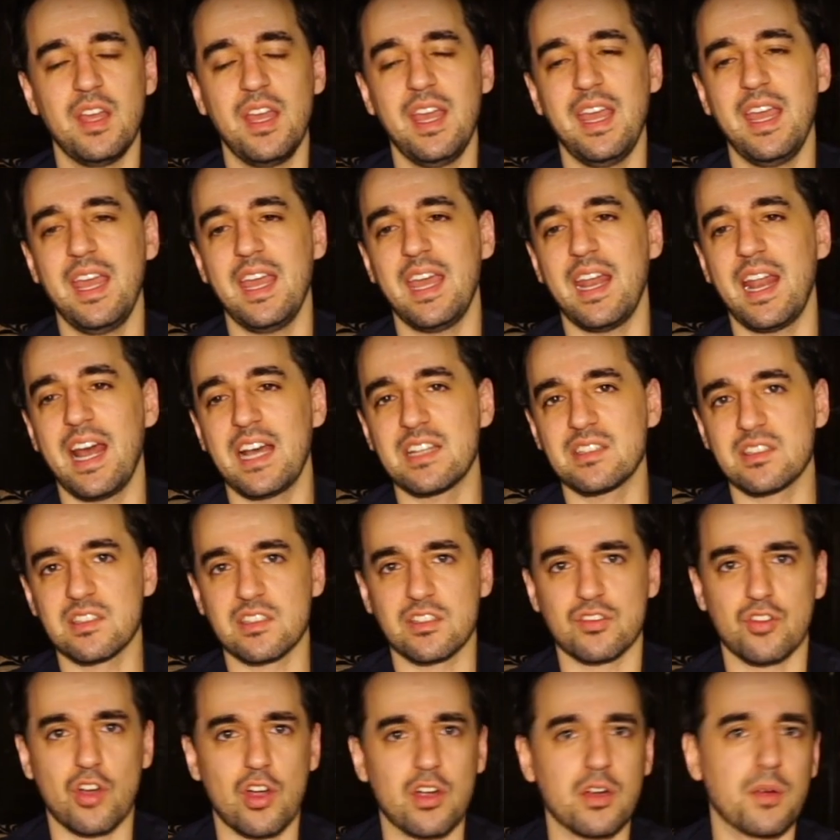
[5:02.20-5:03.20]
It has
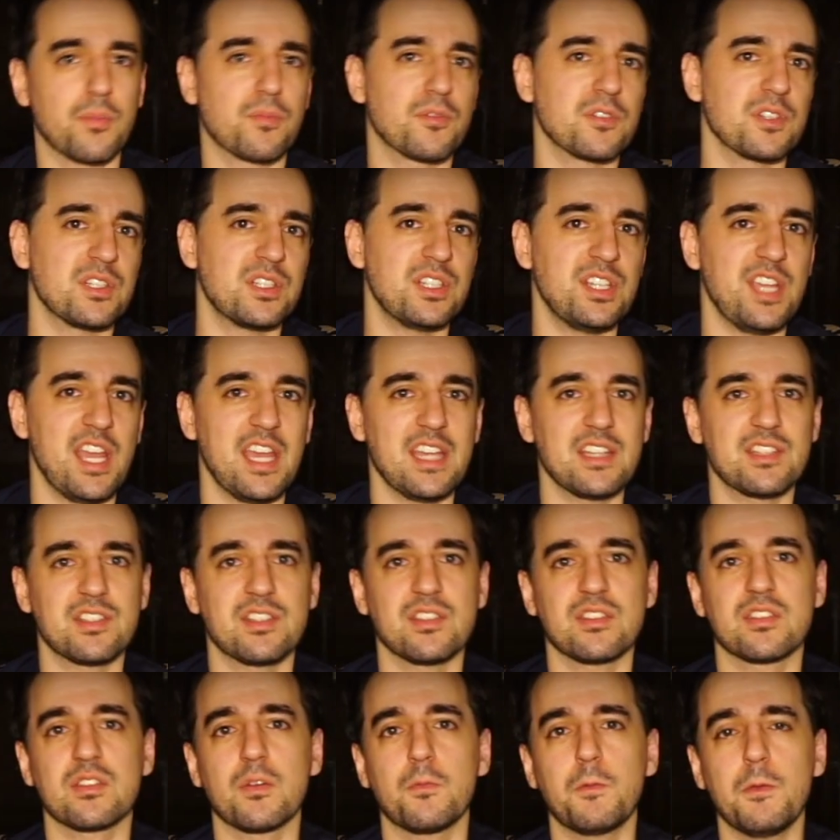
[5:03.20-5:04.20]
strong
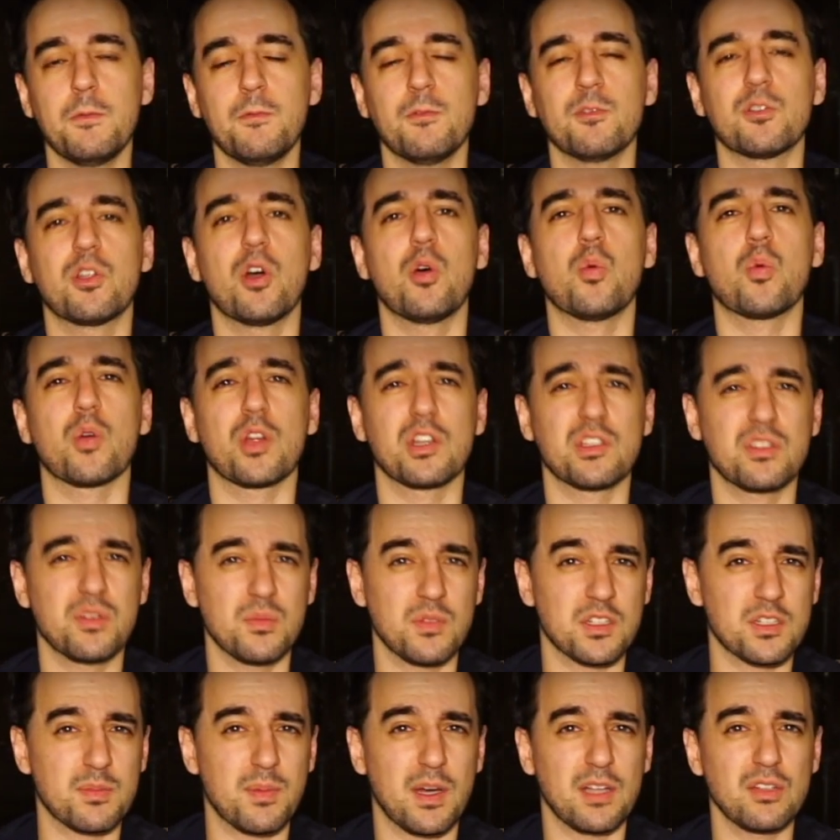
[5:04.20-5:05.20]
appreciation, so people don't worry too
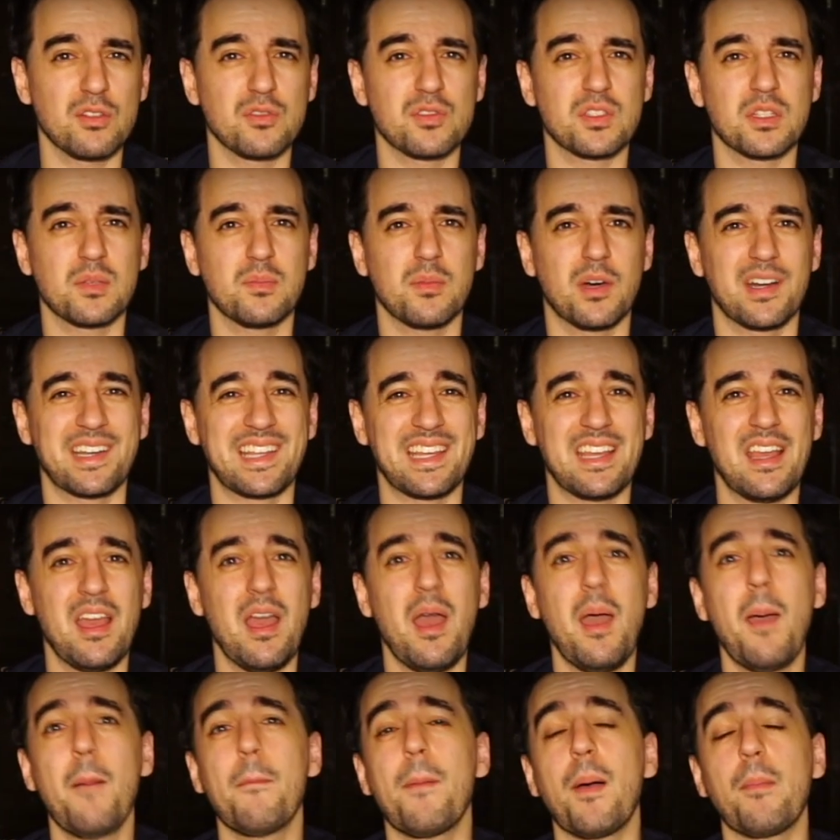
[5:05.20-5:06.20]
much about losing money,
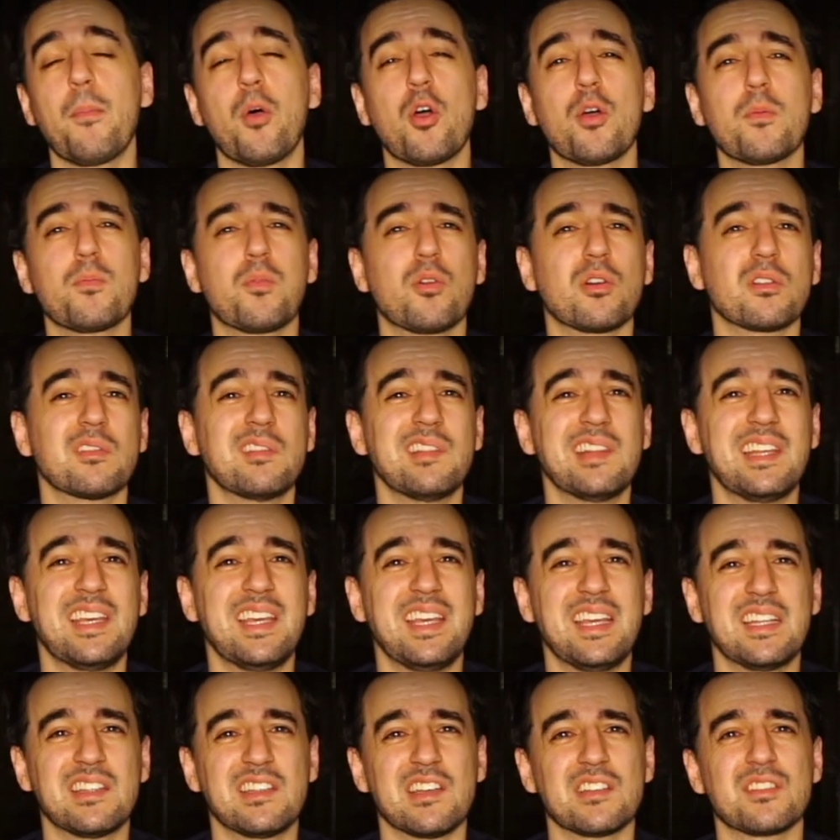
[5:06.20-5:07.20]
but more importantly,
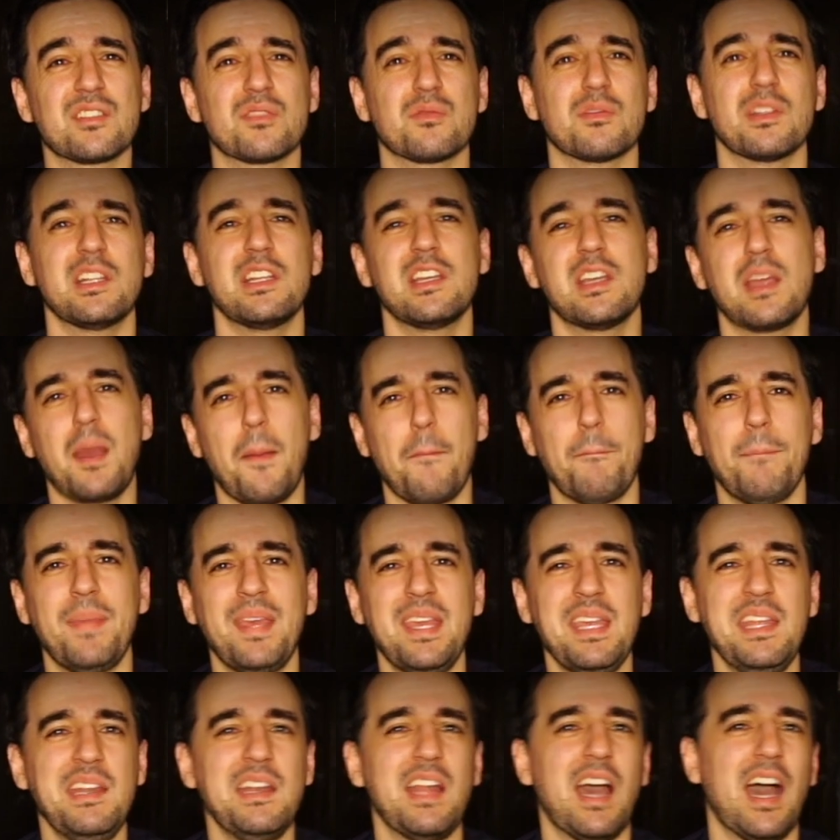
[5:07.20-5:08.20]
it doesn't really
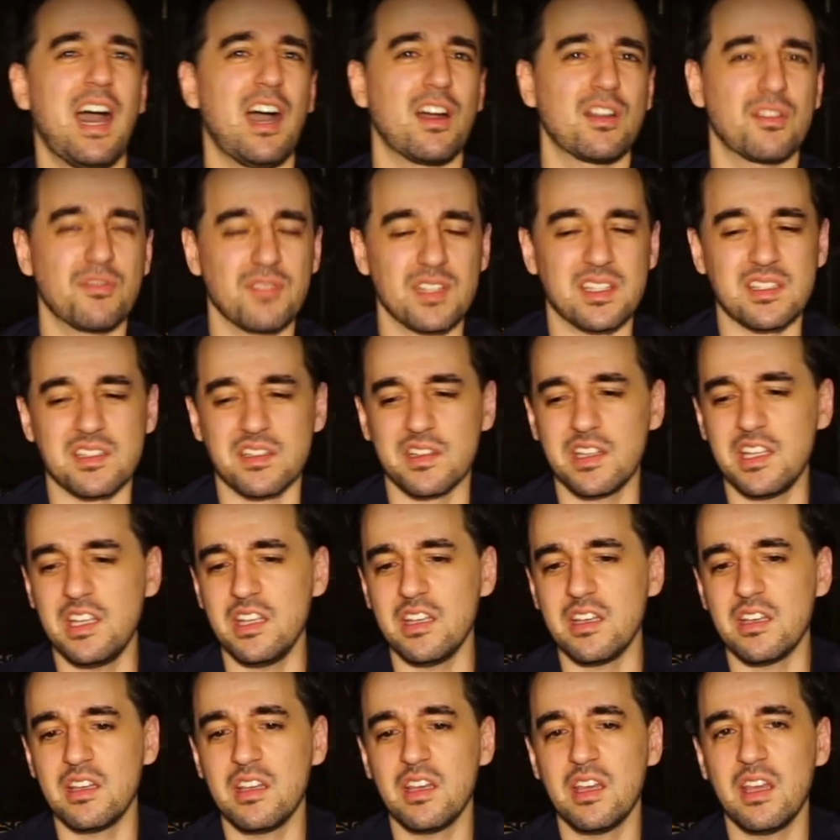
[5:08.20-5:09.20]
compete out of its
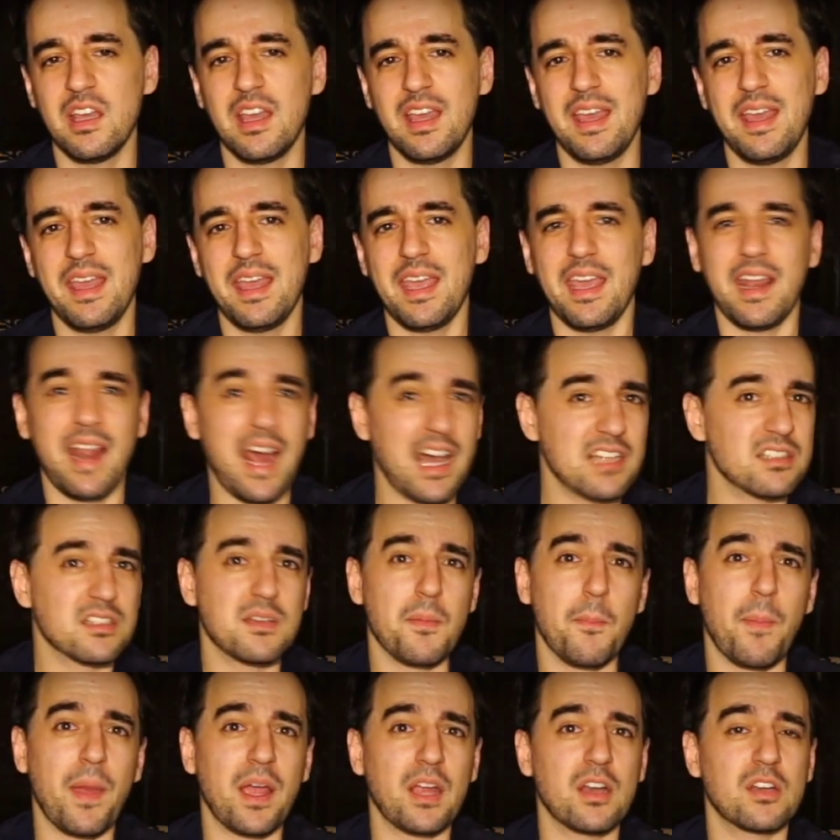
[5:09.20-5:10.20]
league. It has
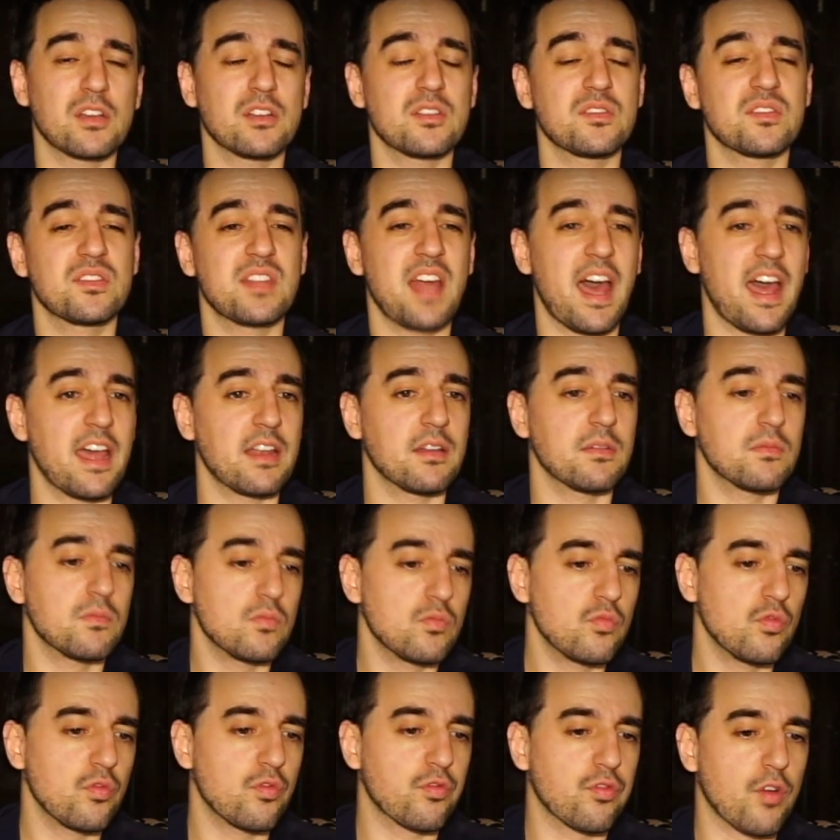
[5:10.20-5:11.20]
competitors that,
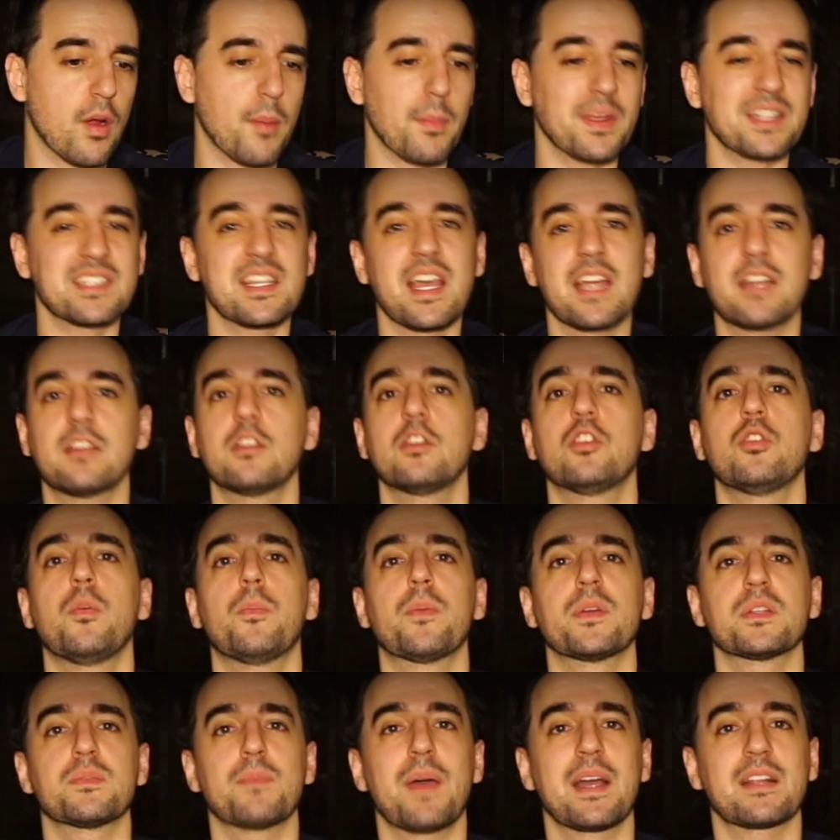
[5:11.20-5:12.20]
from a technical
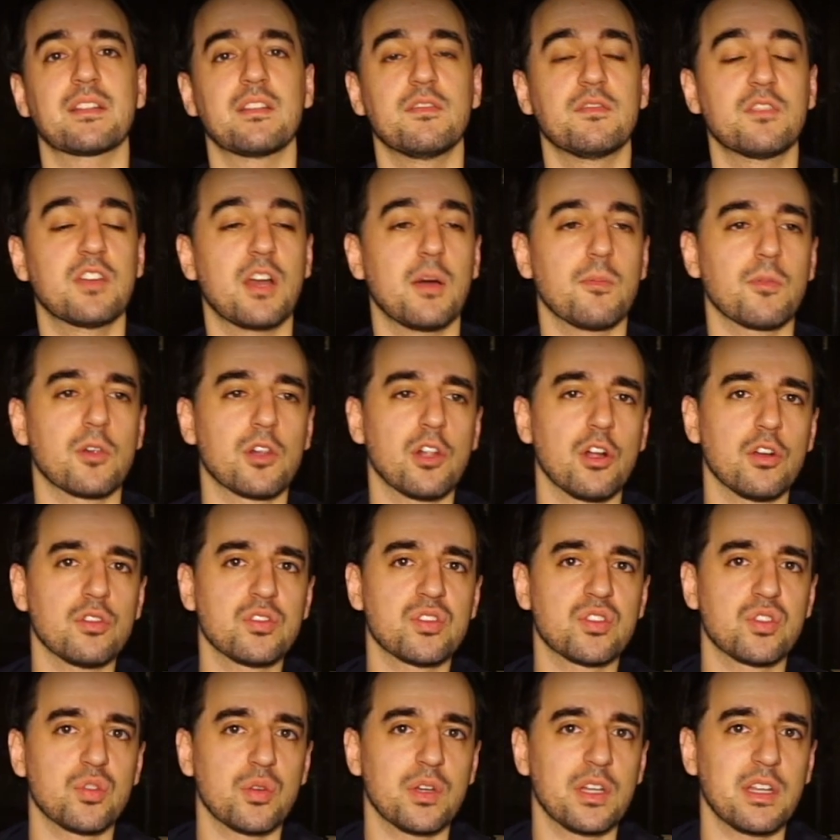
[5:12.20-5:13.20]
perspective, come
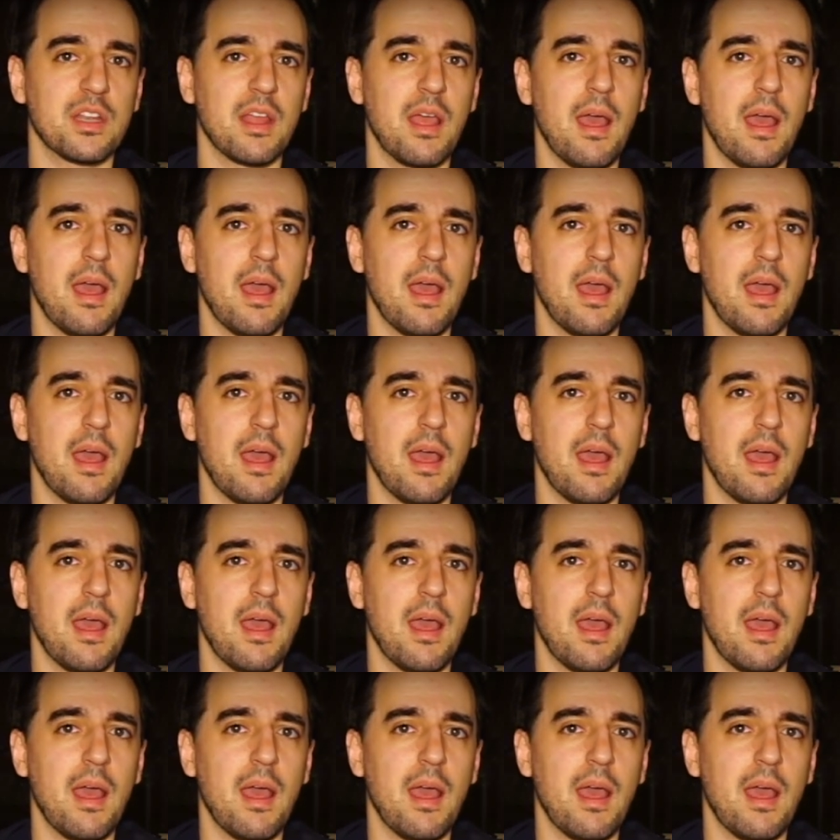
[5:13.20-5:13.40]
close to it,